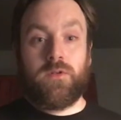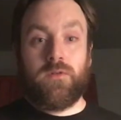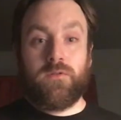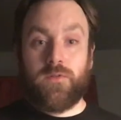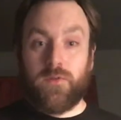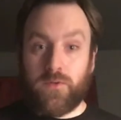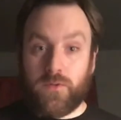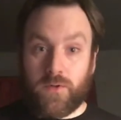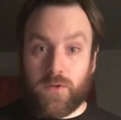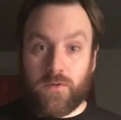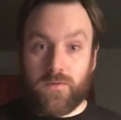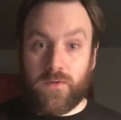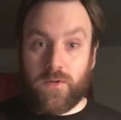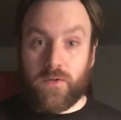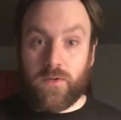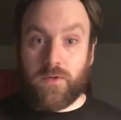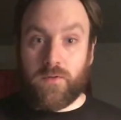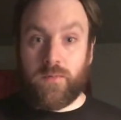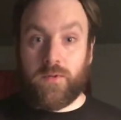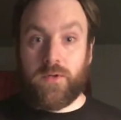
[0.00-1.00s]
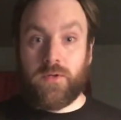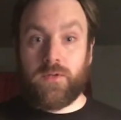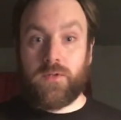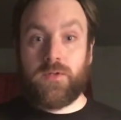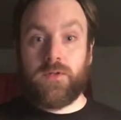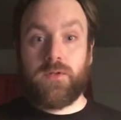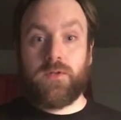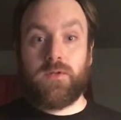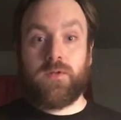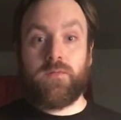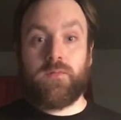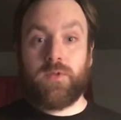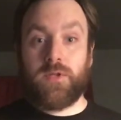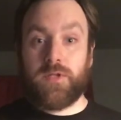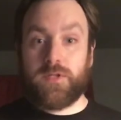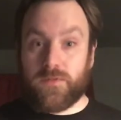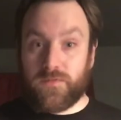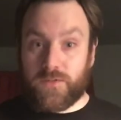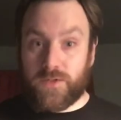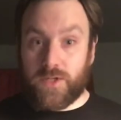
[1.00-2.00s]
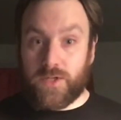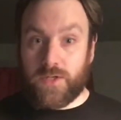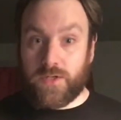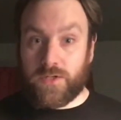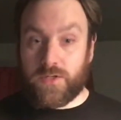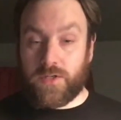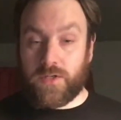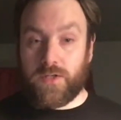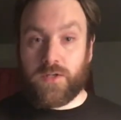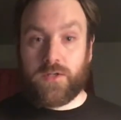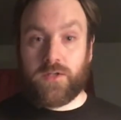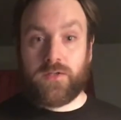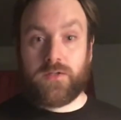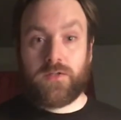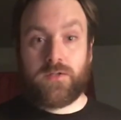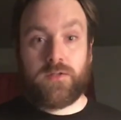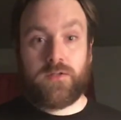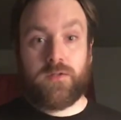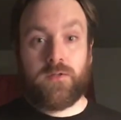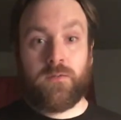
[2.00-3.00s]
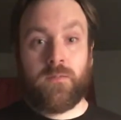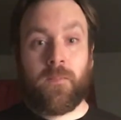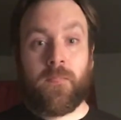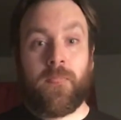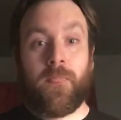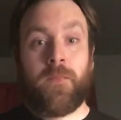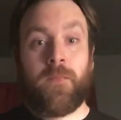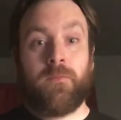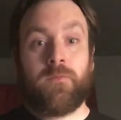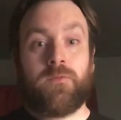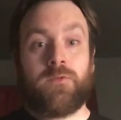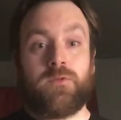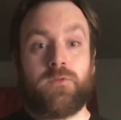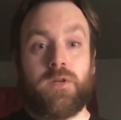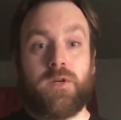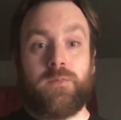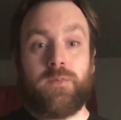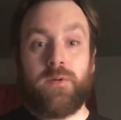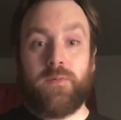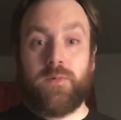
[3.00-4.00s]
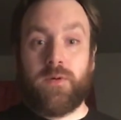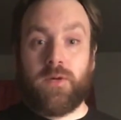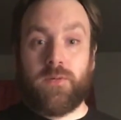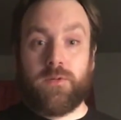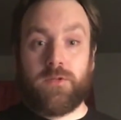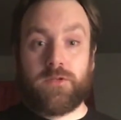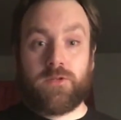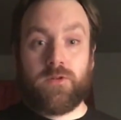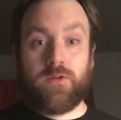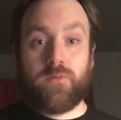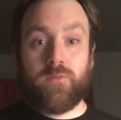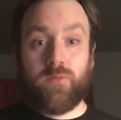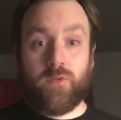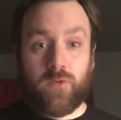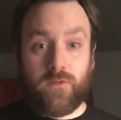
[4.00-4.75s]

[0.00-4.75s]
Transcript: Philadelphia, but plans have changed, I guess. So now my mom has to cook more